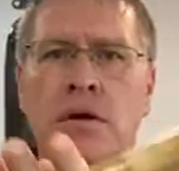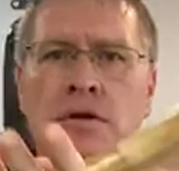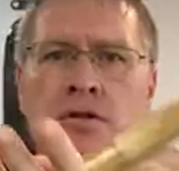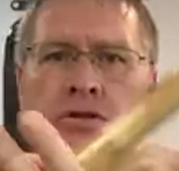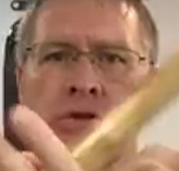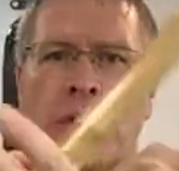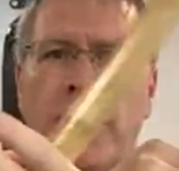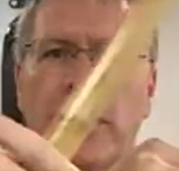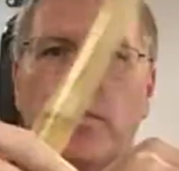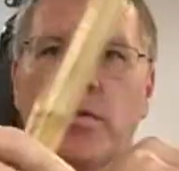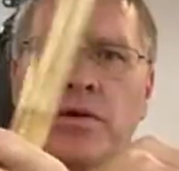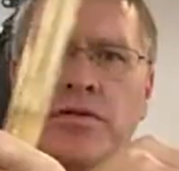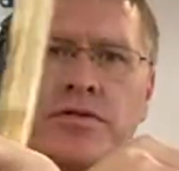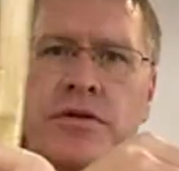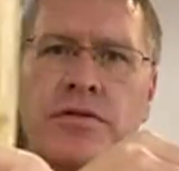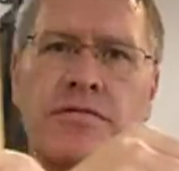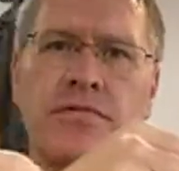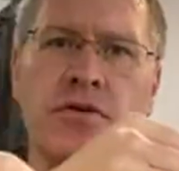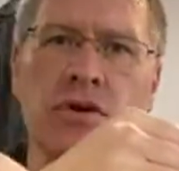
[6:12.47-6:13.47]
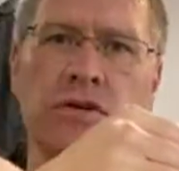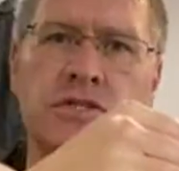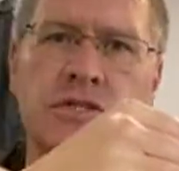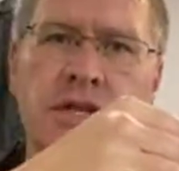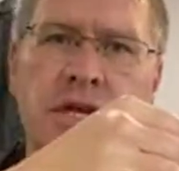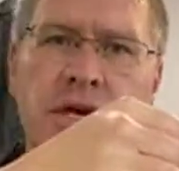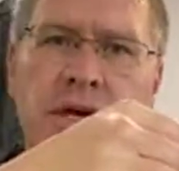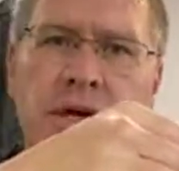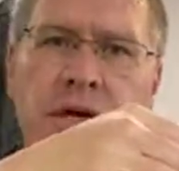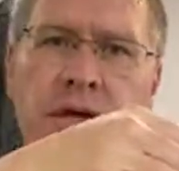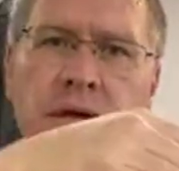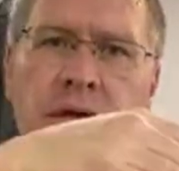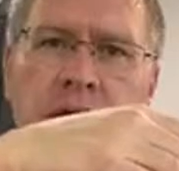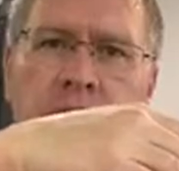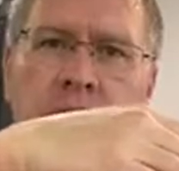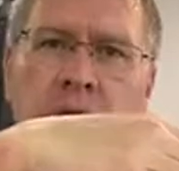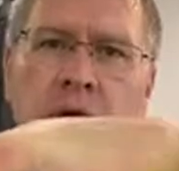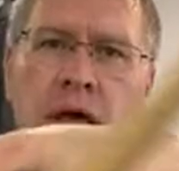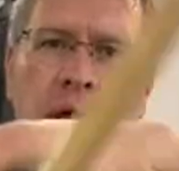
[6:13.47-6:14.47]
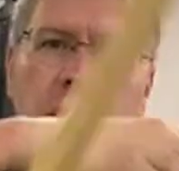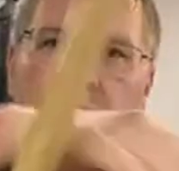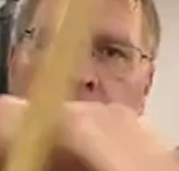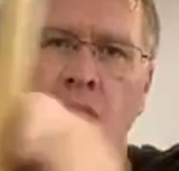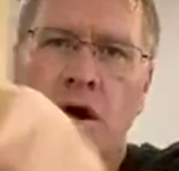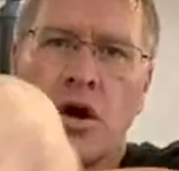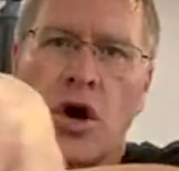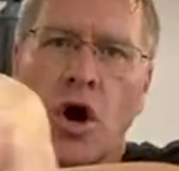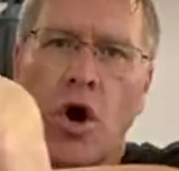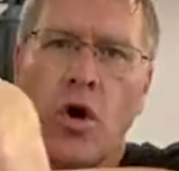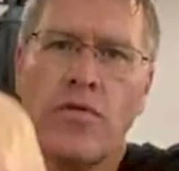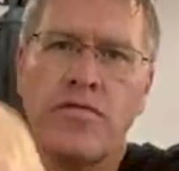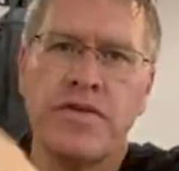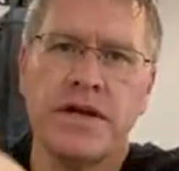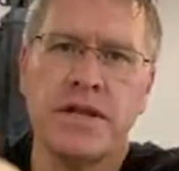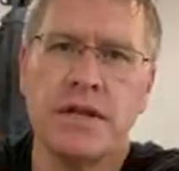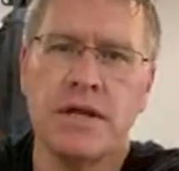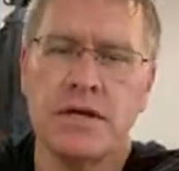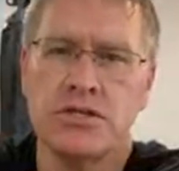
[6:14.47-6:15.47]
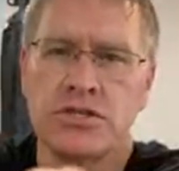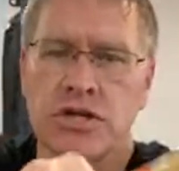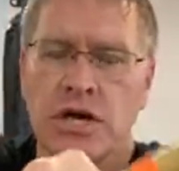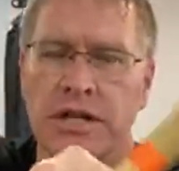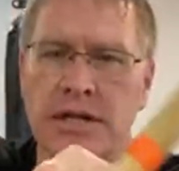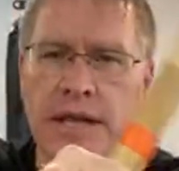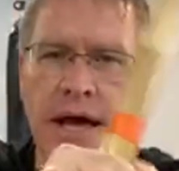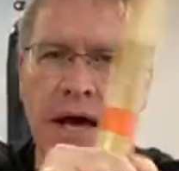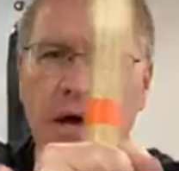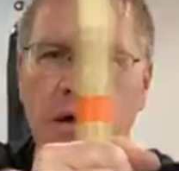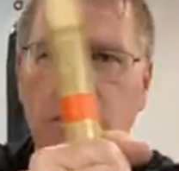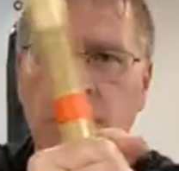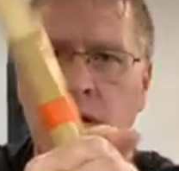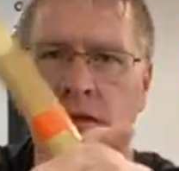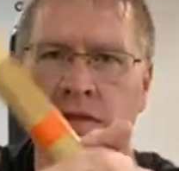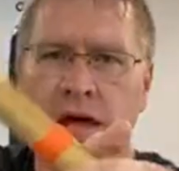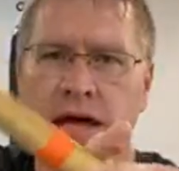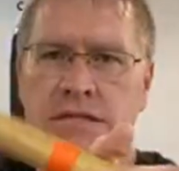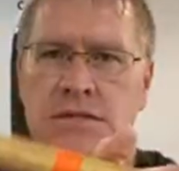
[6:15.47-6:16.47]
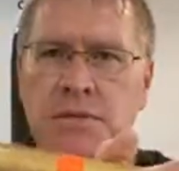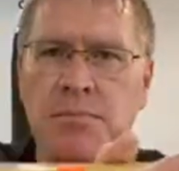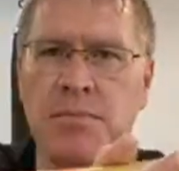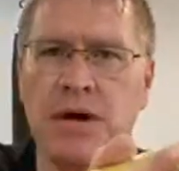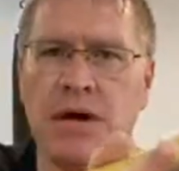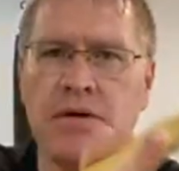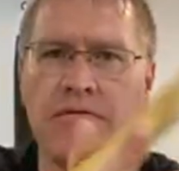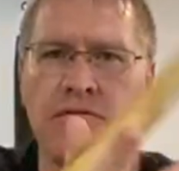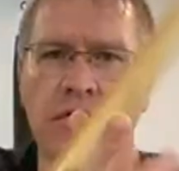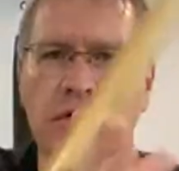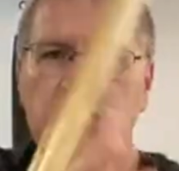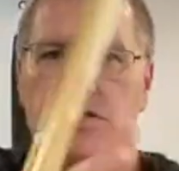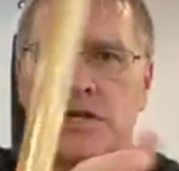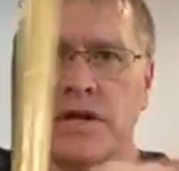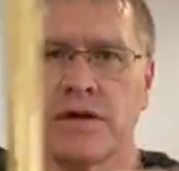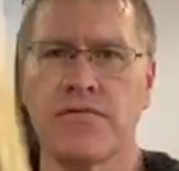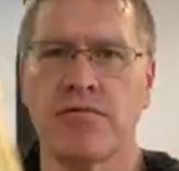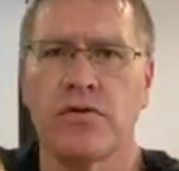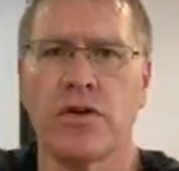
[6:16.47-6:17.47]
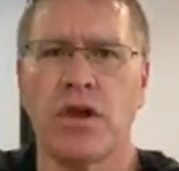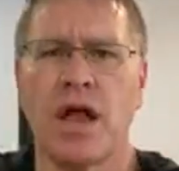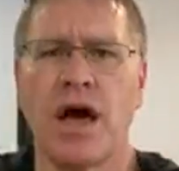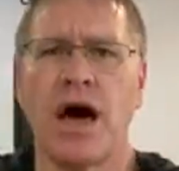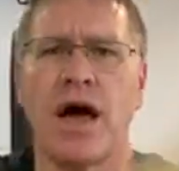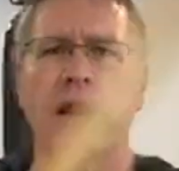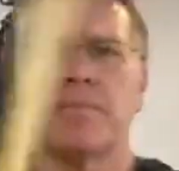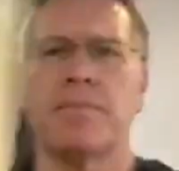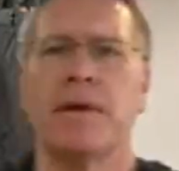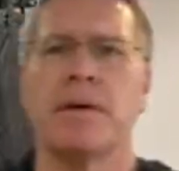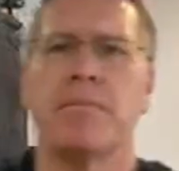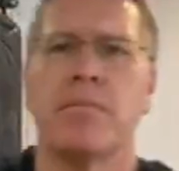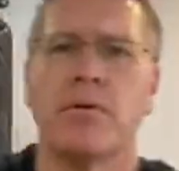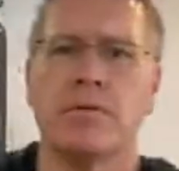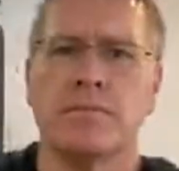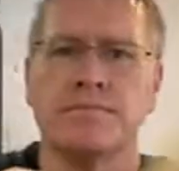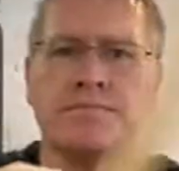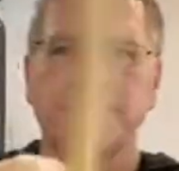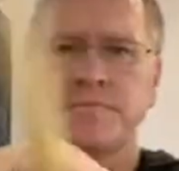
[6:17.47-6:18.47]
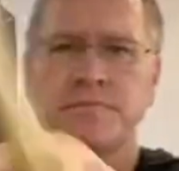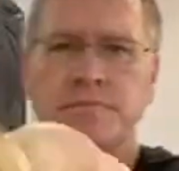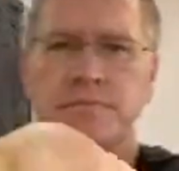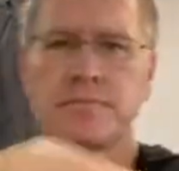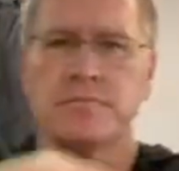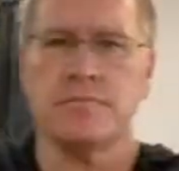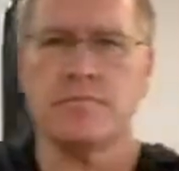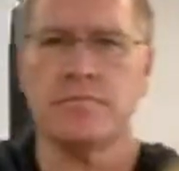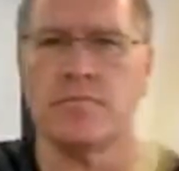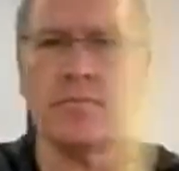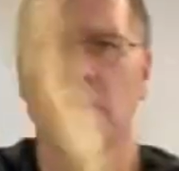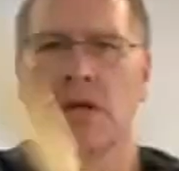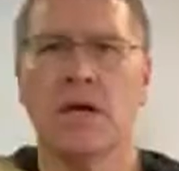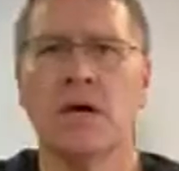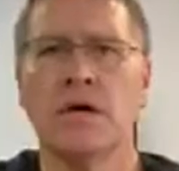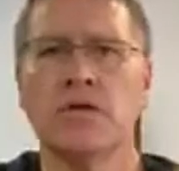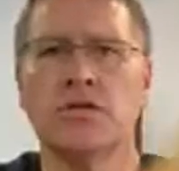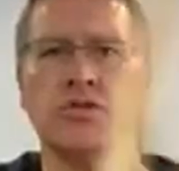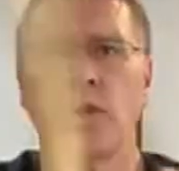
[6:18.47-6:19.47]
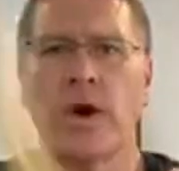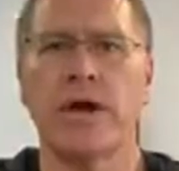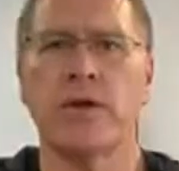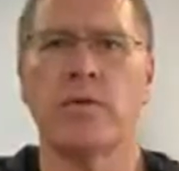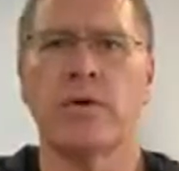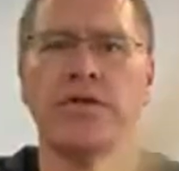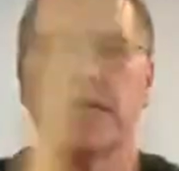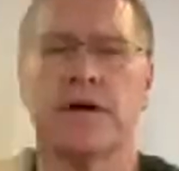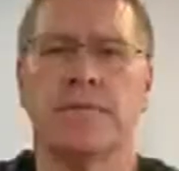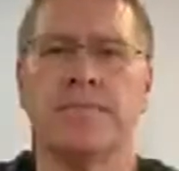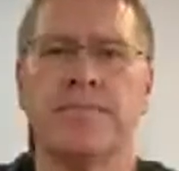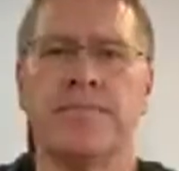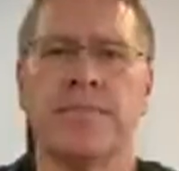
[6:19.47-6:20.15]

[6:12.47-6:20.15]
Train with adversity. COVID, shut down, that's a big adversity for a lot of people. Train with it.